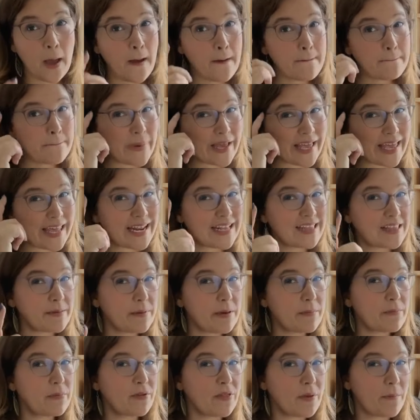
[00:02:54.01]
but getting the
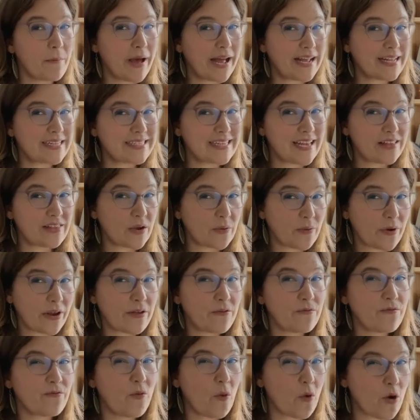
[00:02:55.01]
people in the mindset that we're at a
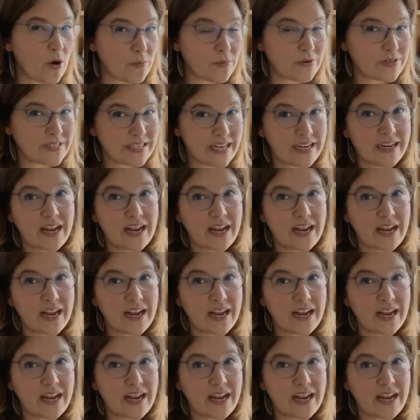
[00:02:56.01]
4%